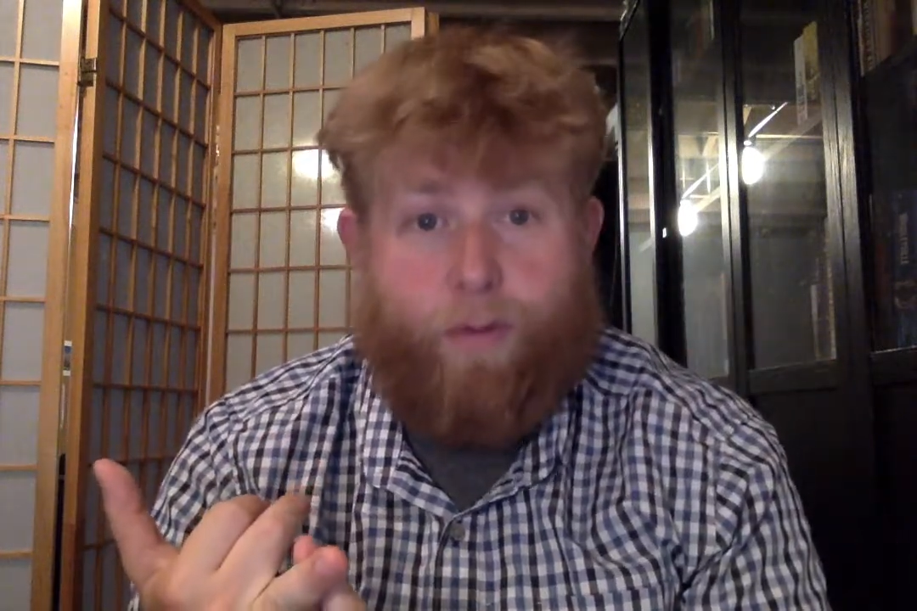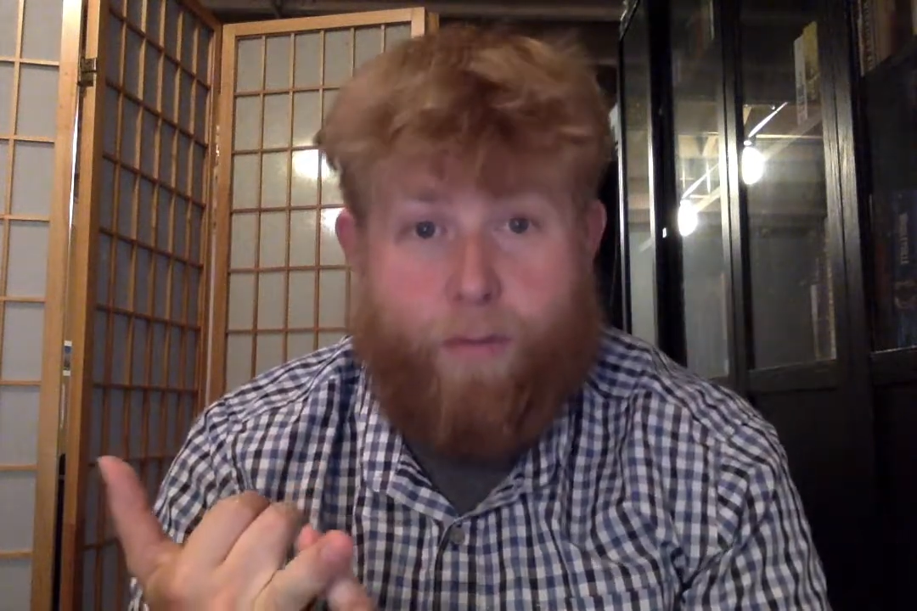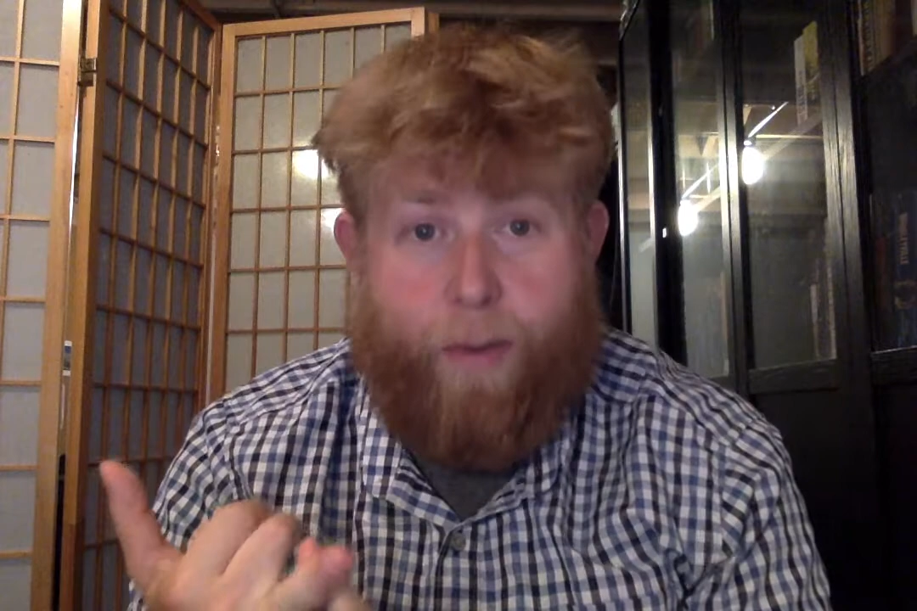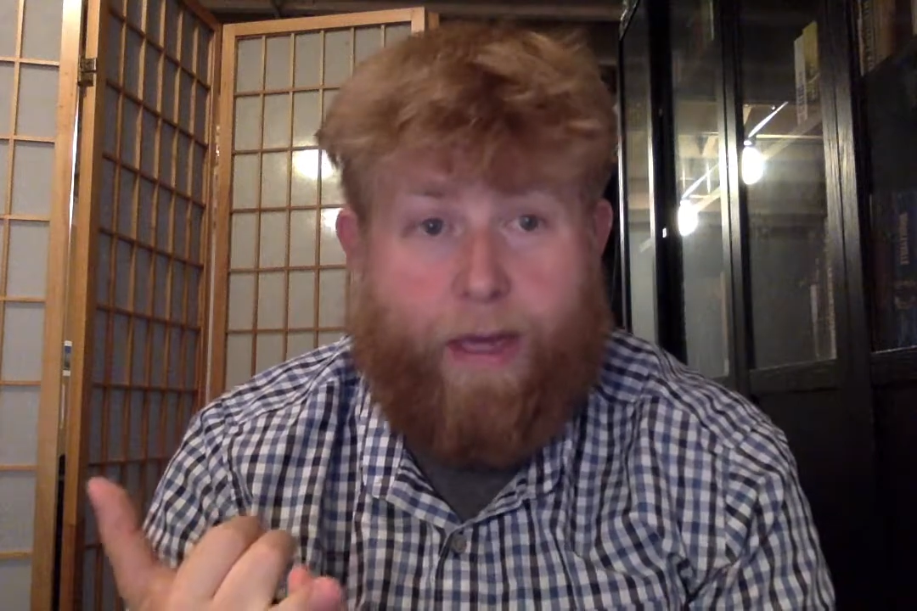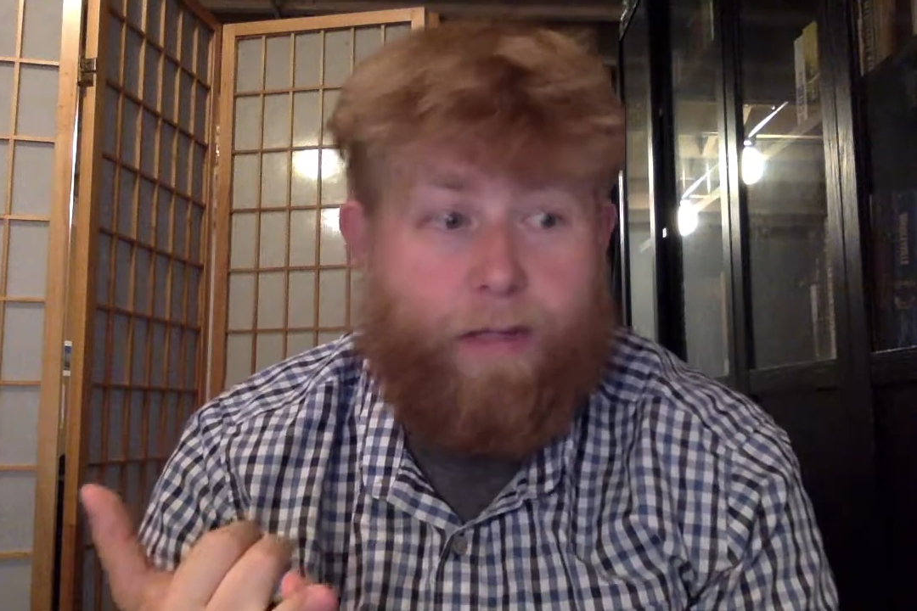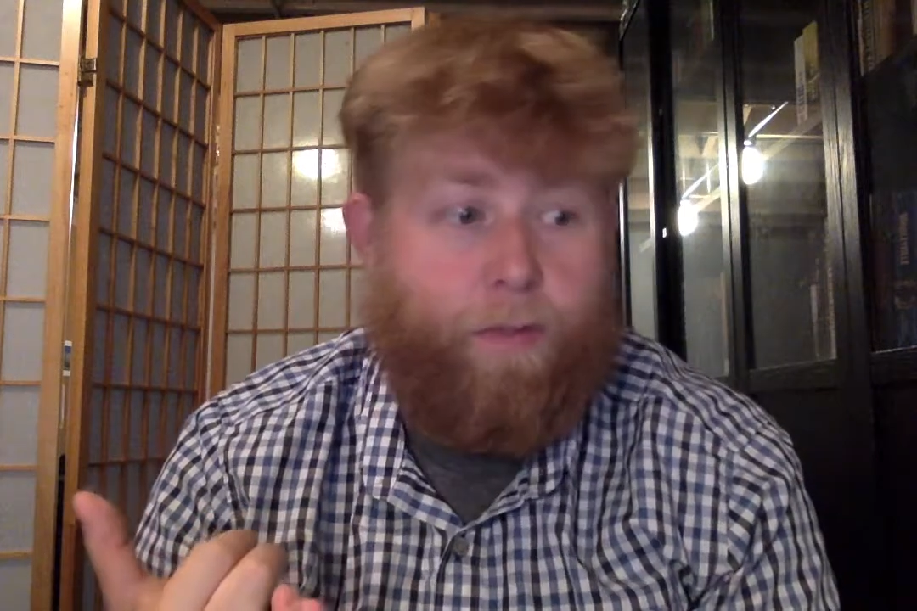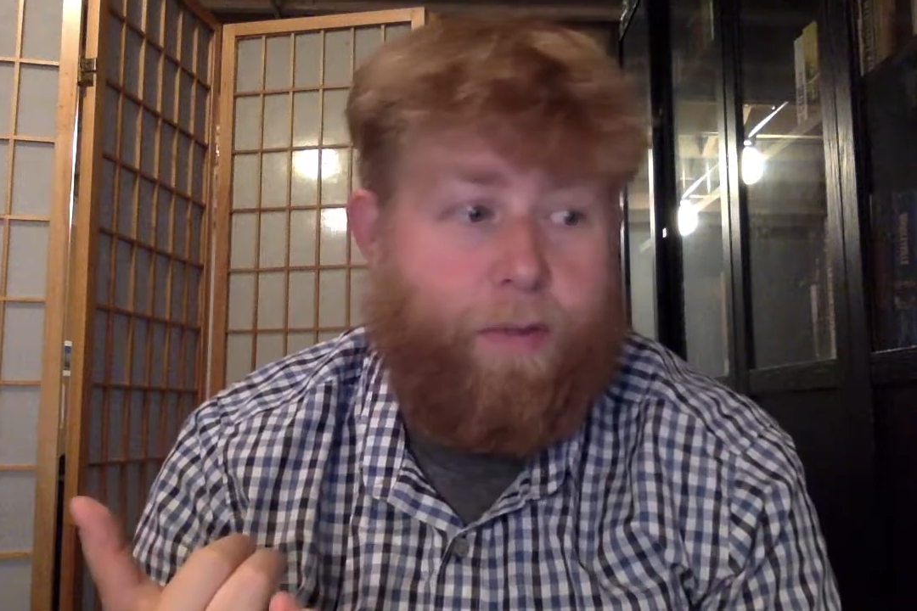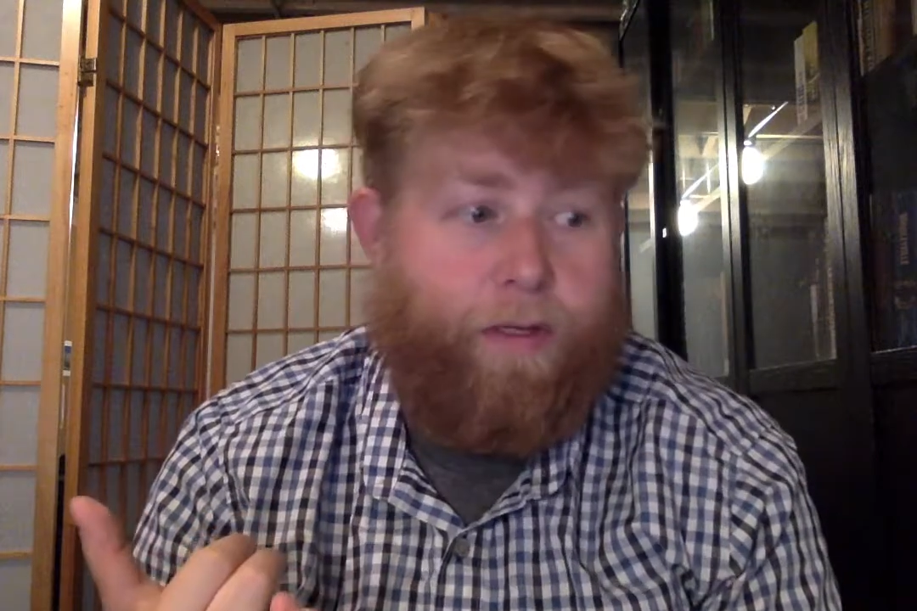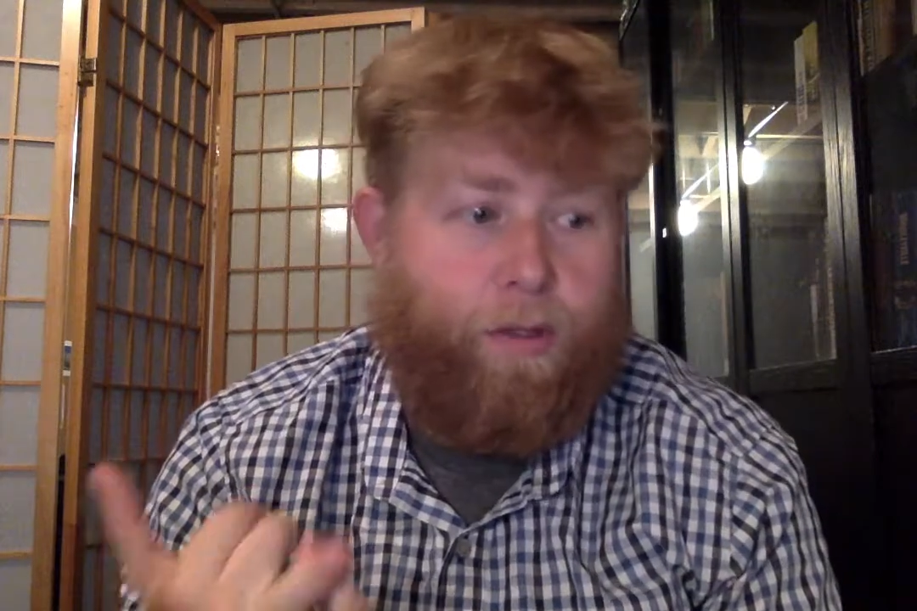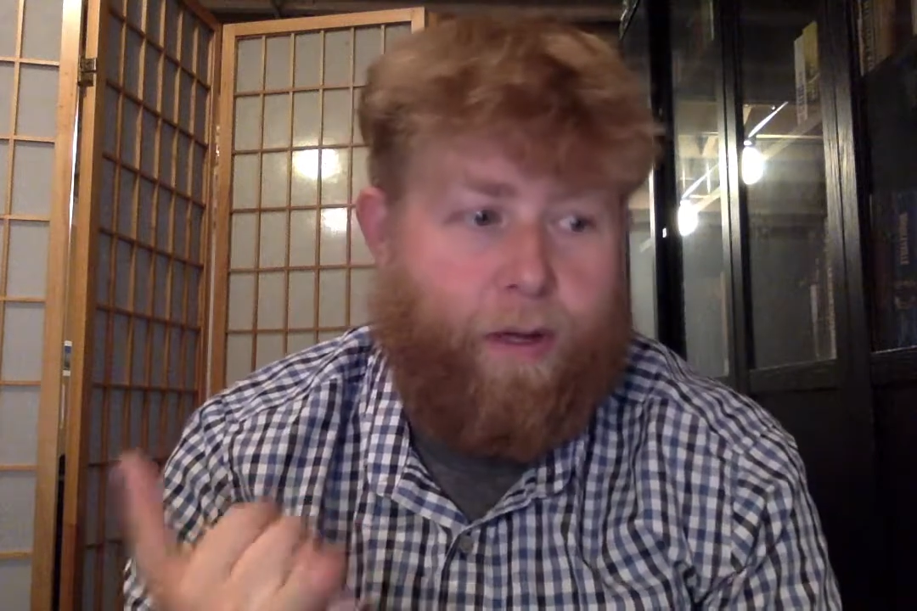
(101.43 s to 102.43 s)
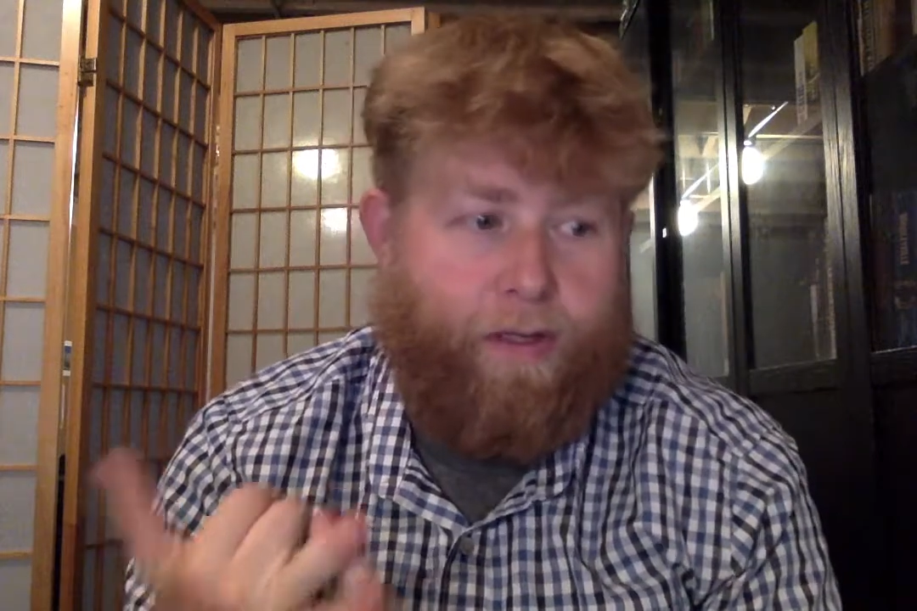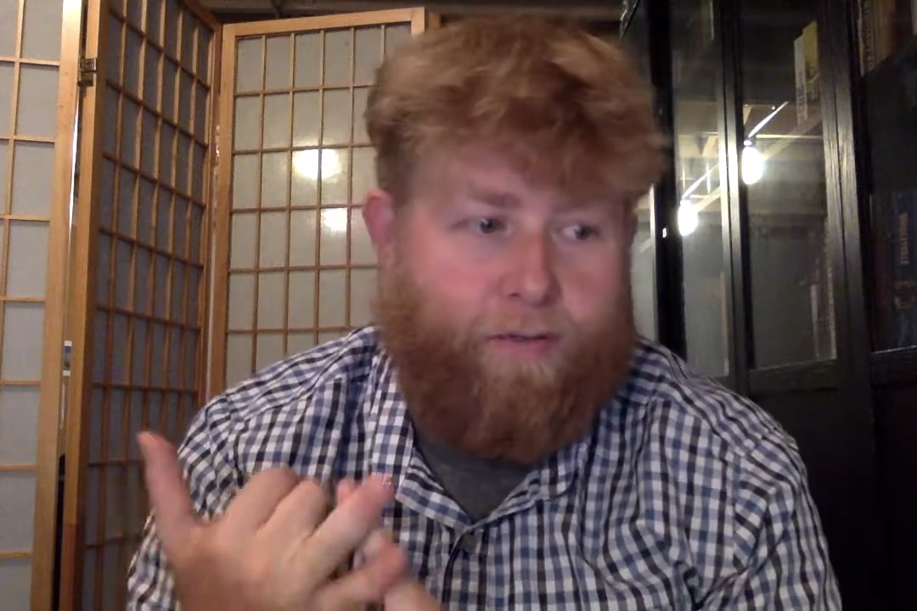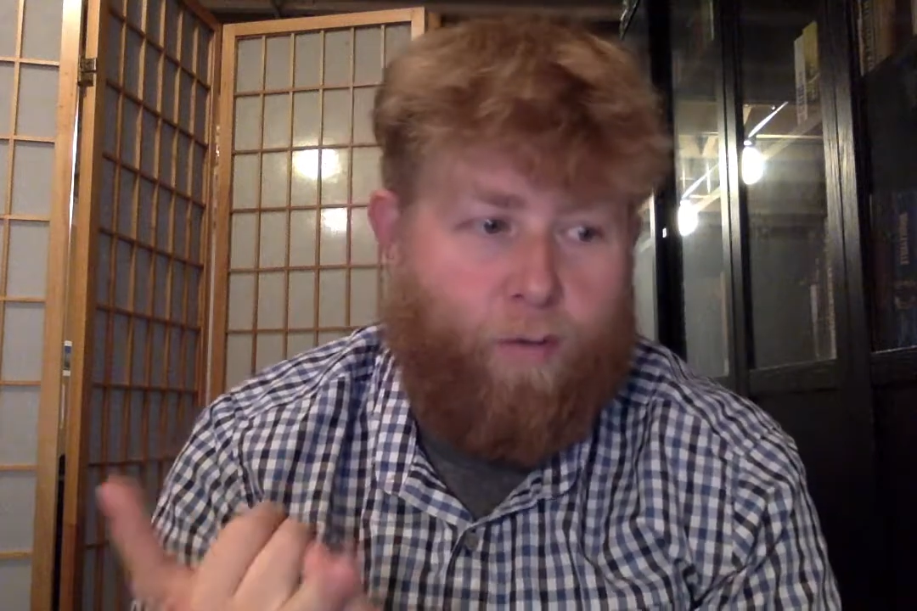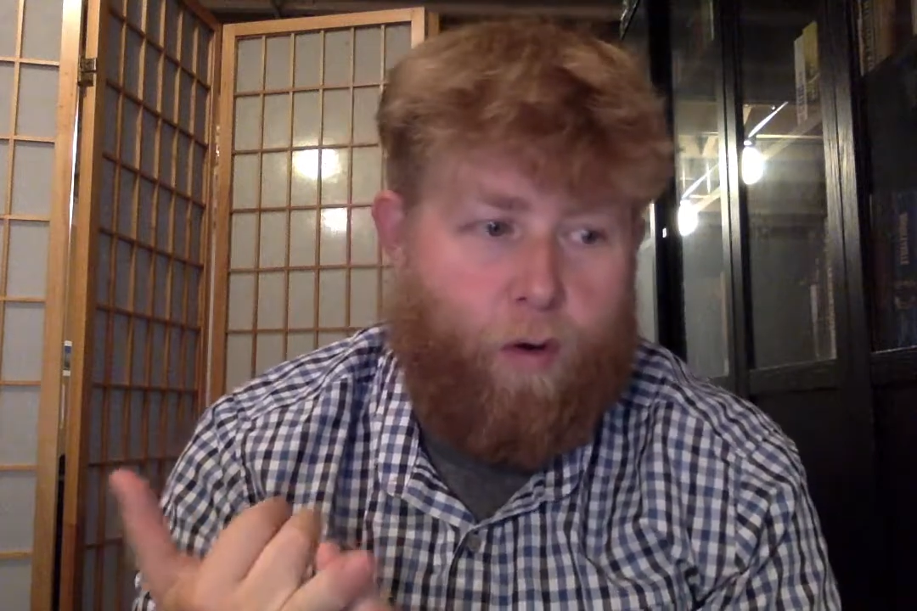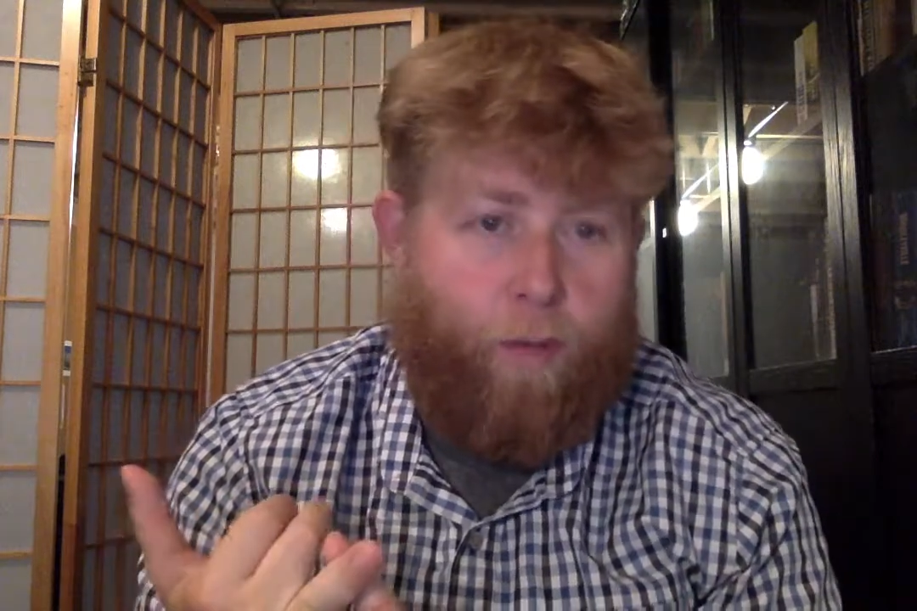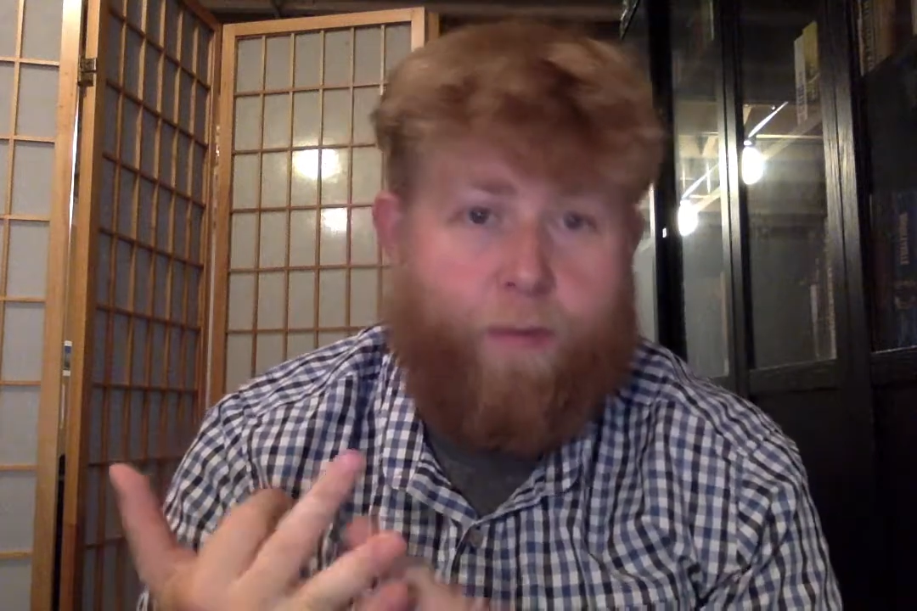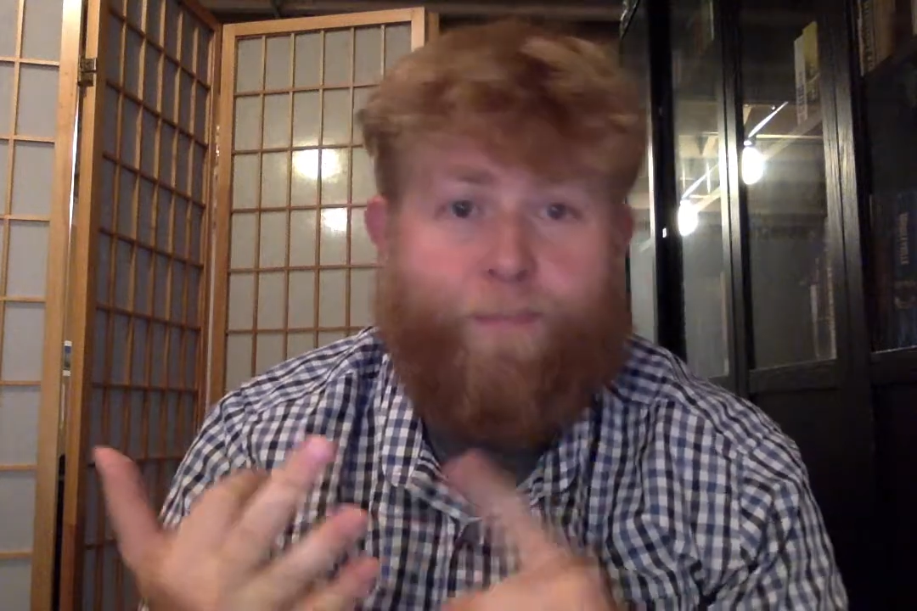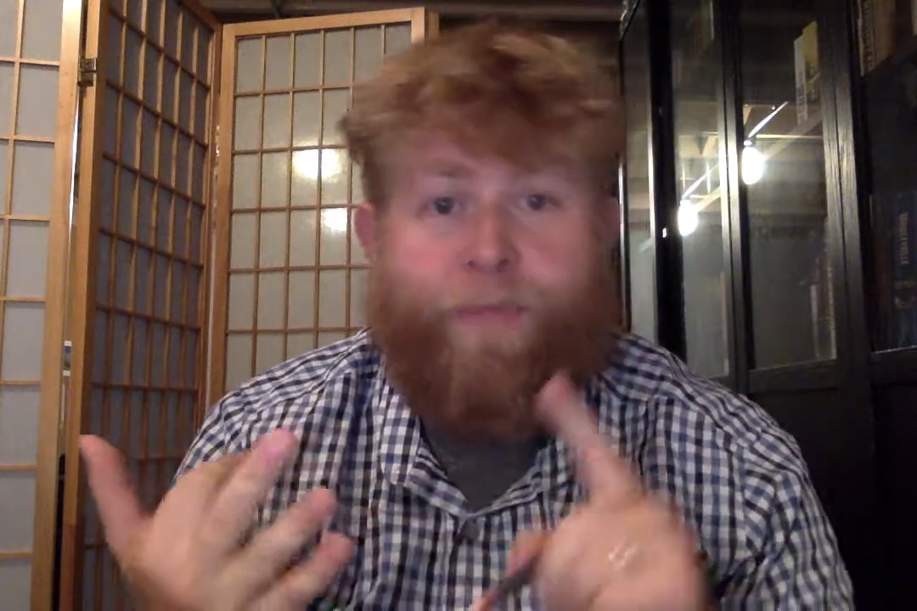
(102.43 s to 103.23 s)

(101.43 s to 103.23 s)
Spain is being transformed.